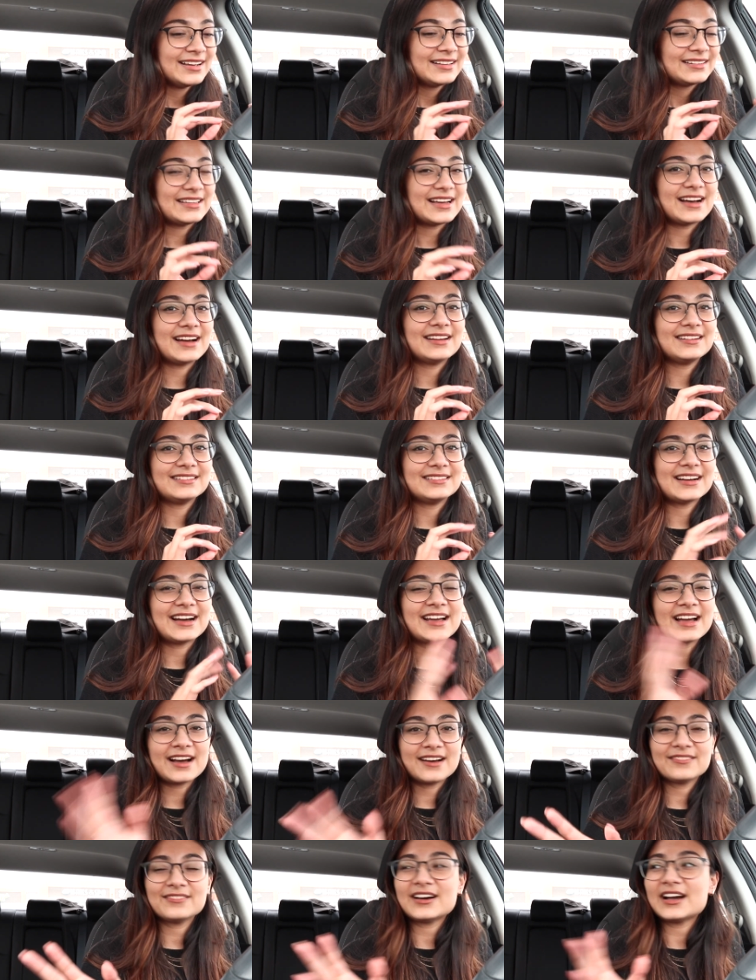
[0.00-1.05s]
that I
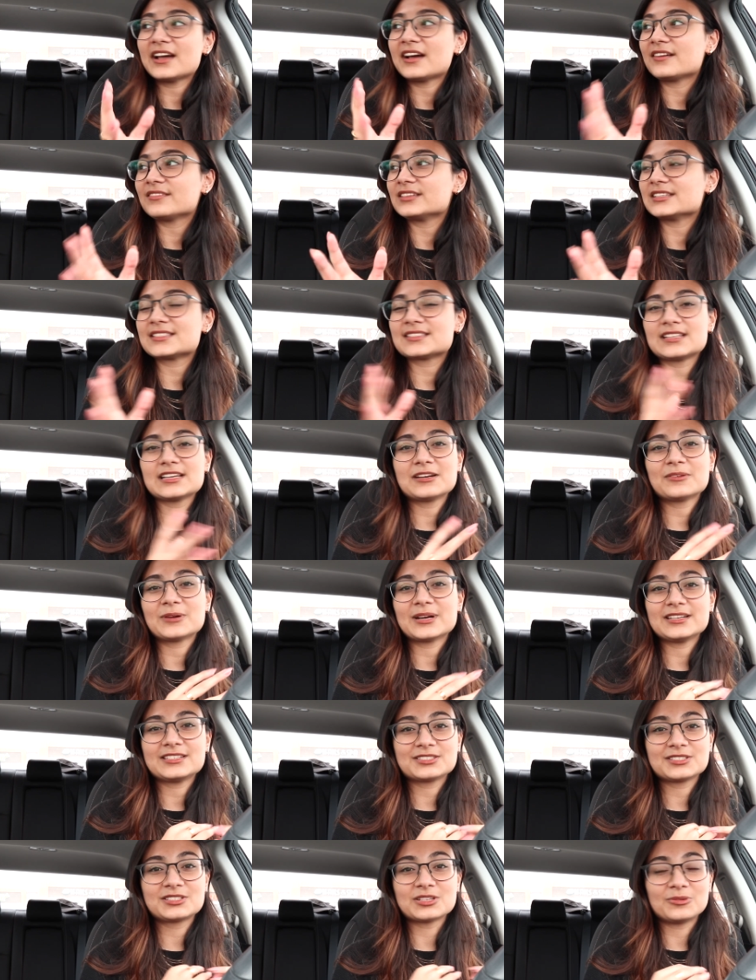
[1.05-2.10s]
have I have this thing where I
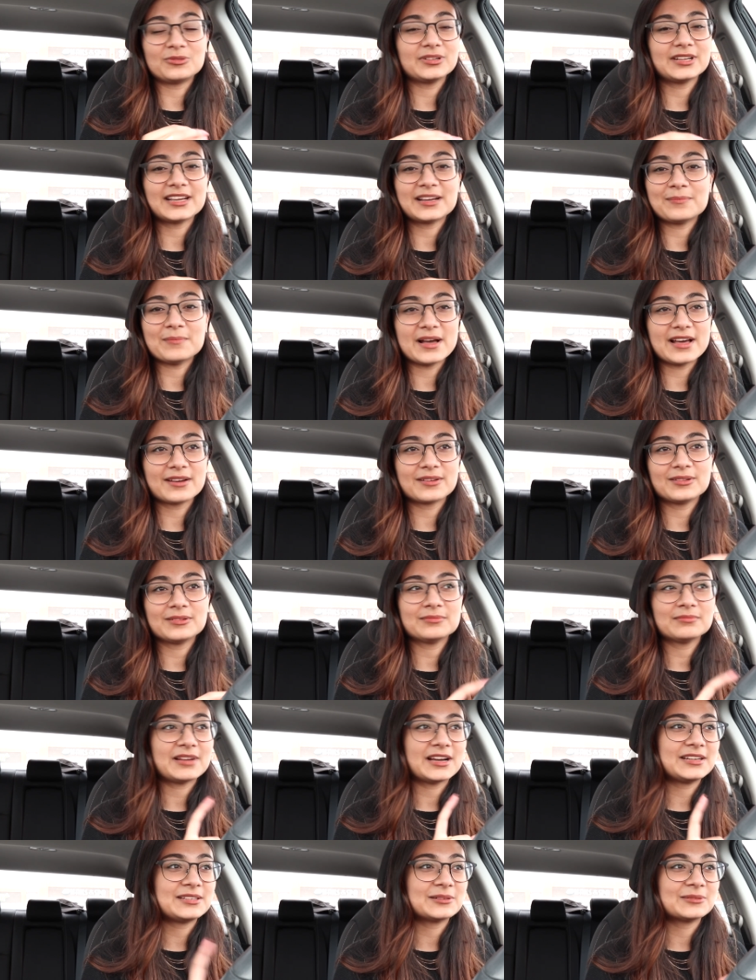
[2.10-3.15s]
just don't like metal.
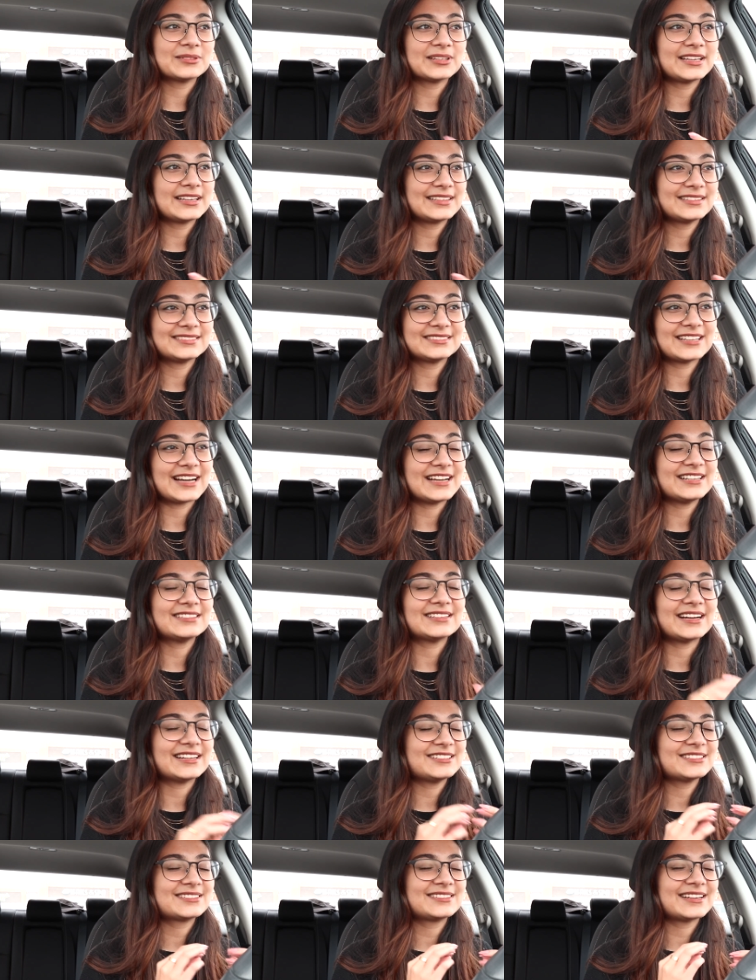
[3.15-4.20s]
I don't like I,
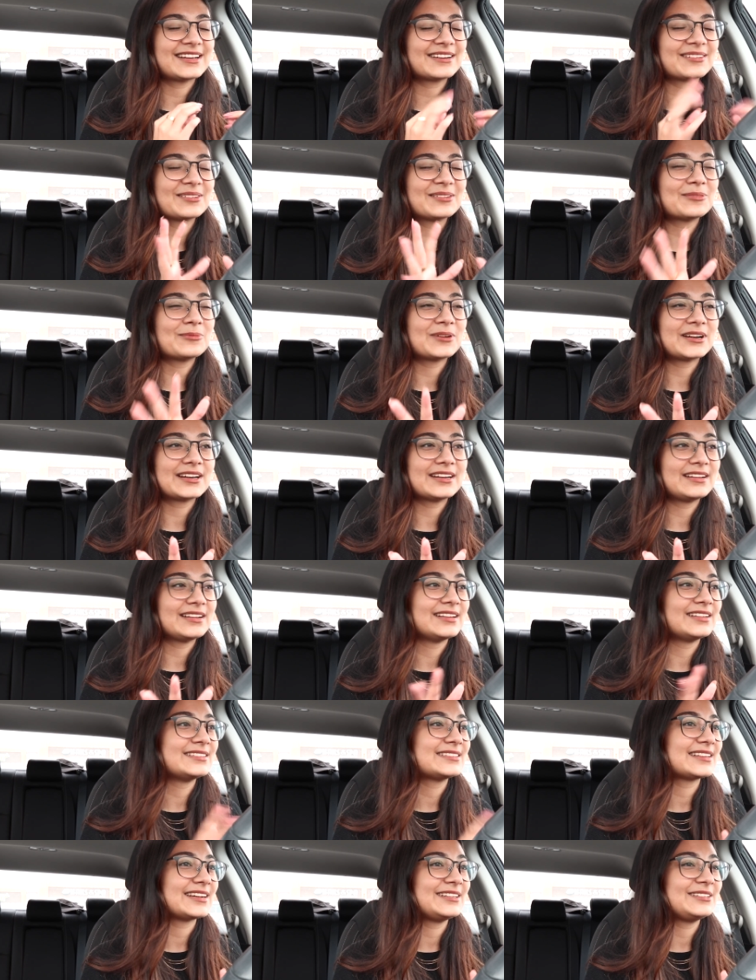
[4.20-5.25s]
I just I don't know what it
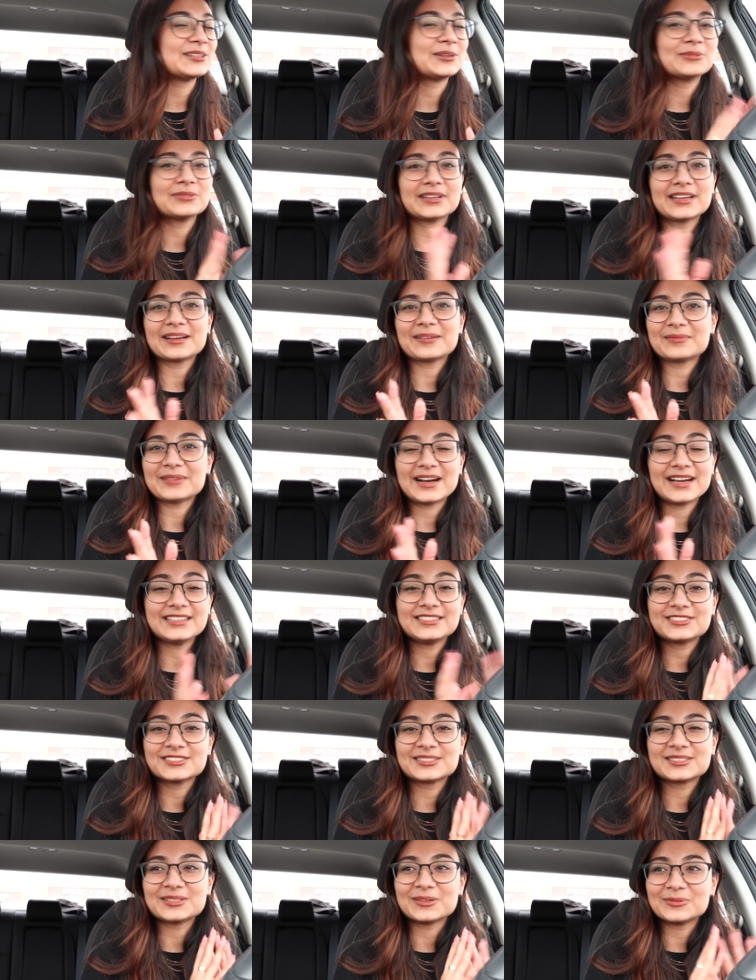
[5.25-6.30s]
is. I don't like I
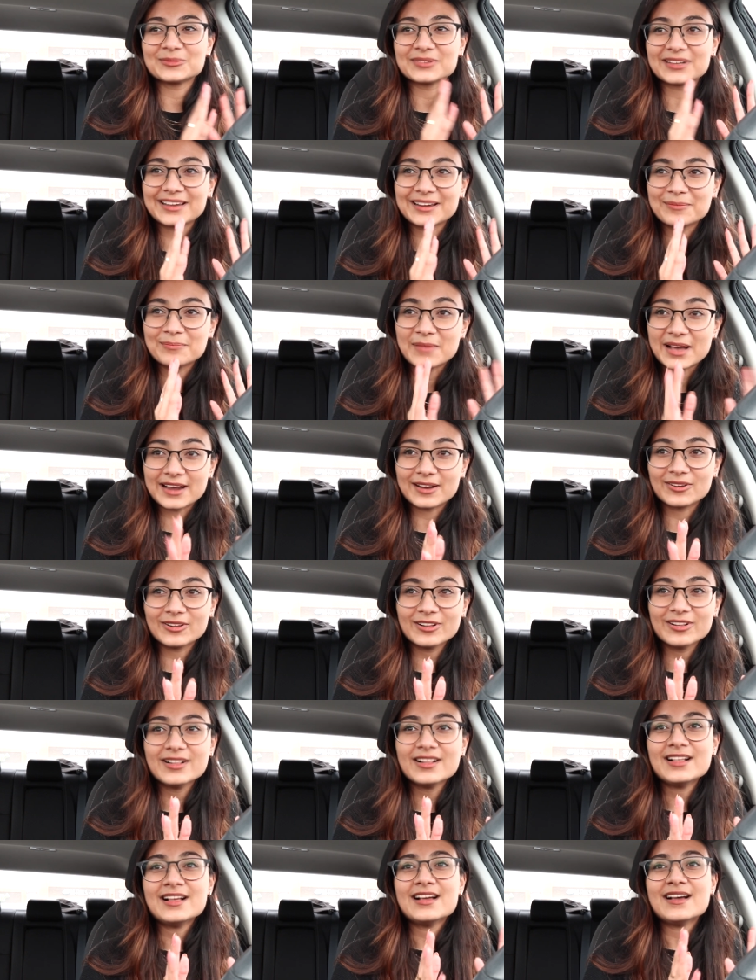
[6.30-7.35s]
just don't like
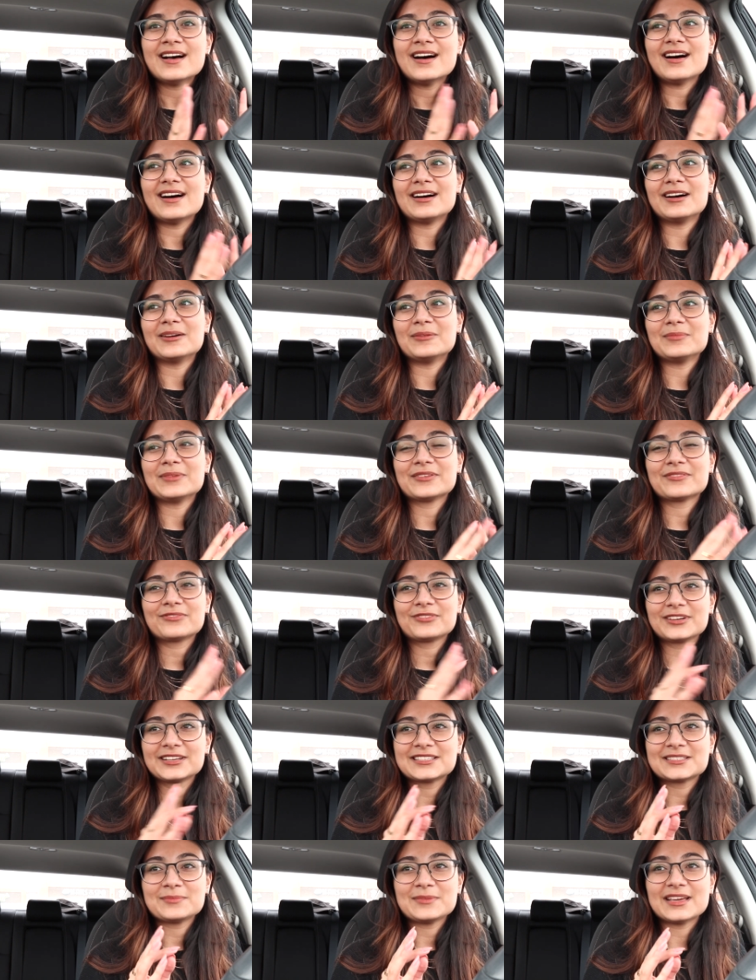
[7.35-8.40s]
metal. Um, it
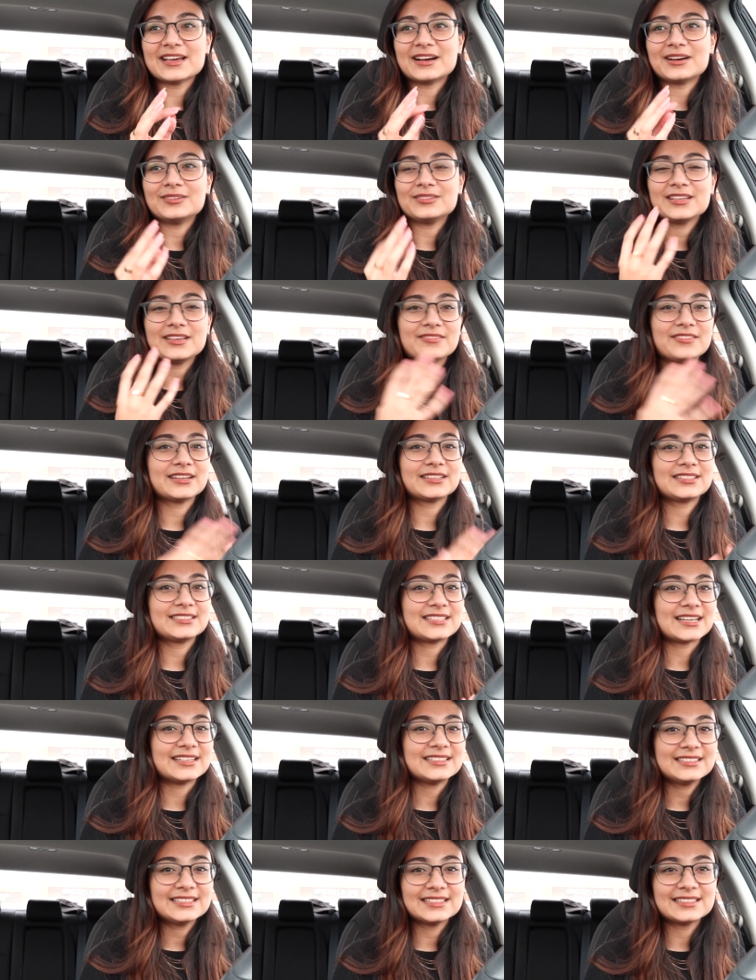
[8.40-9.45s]
freaks me out even at the
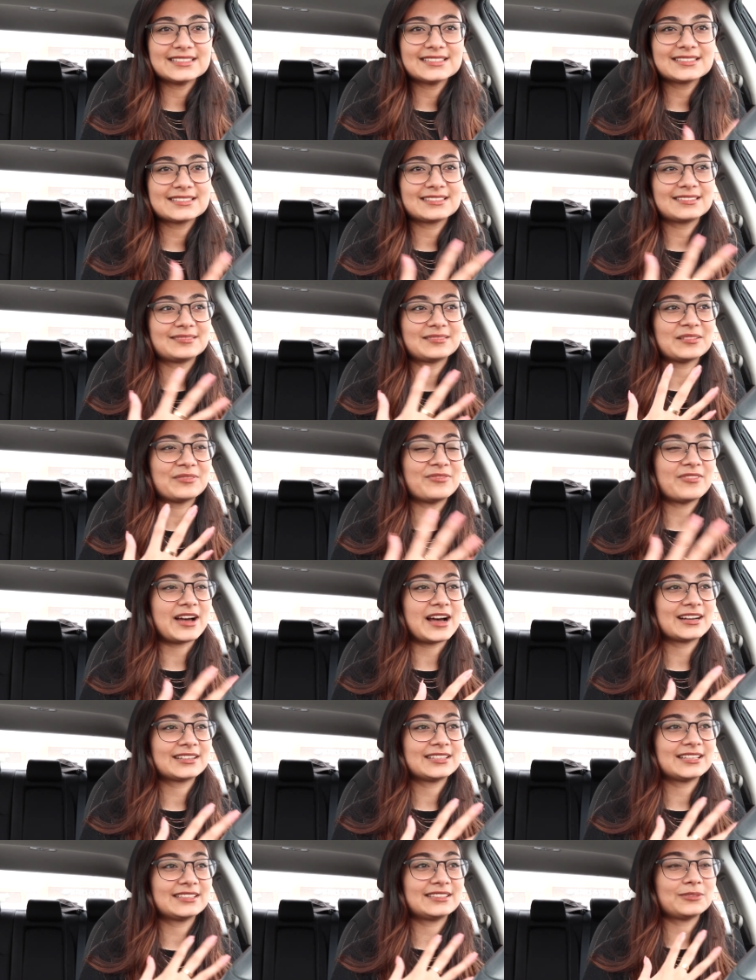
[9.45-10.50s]
dentist the
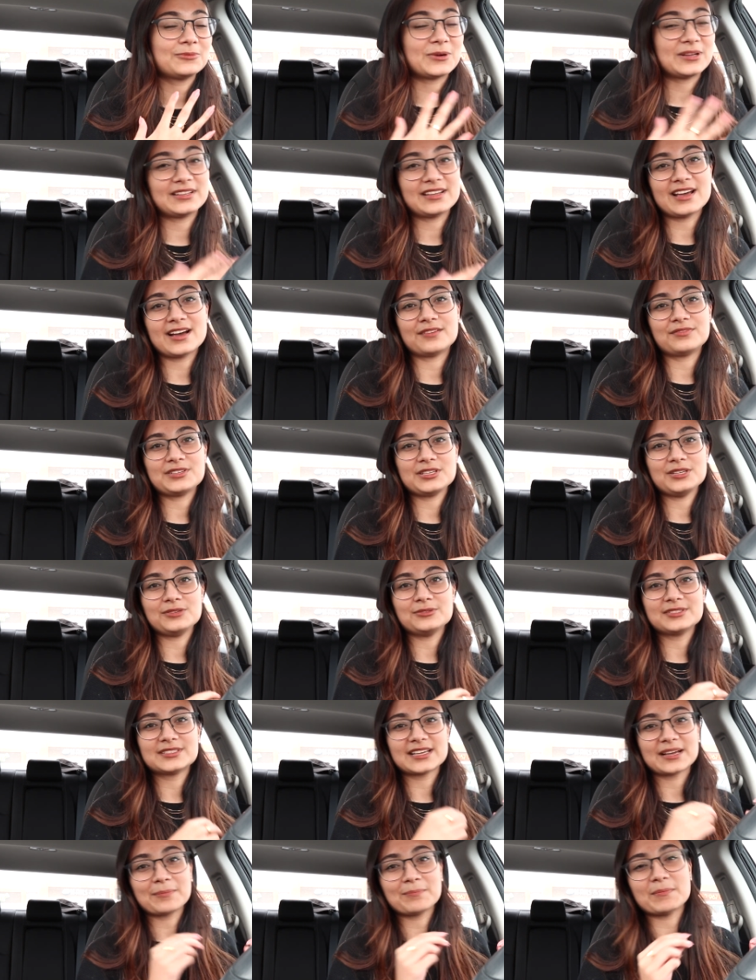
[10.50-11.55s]
fact that when they have to
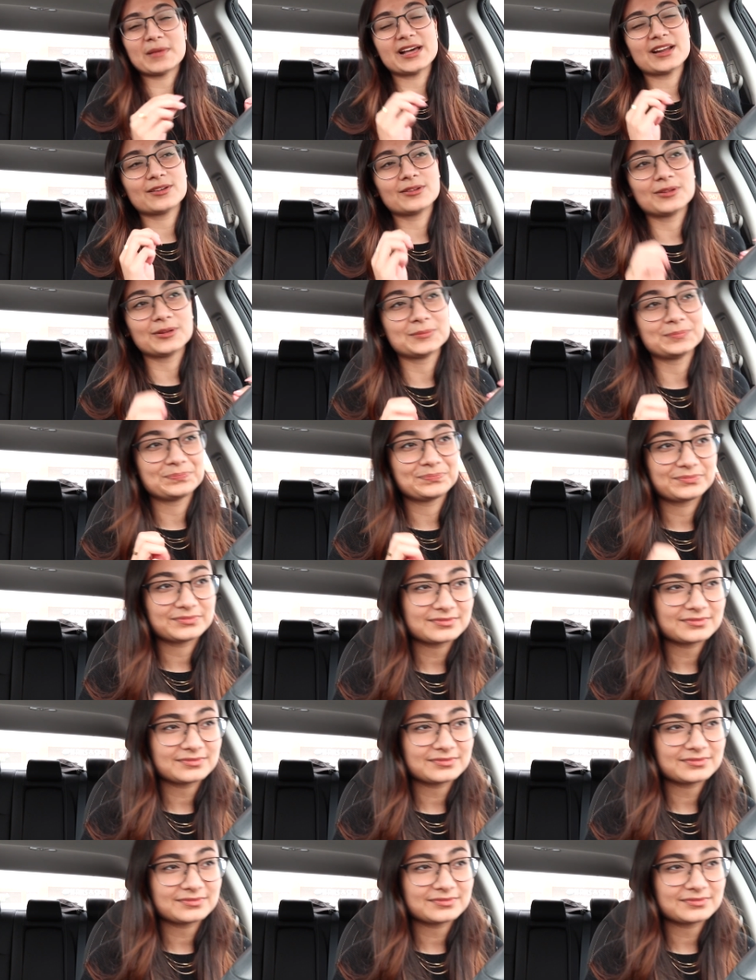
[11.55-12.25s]
use like metal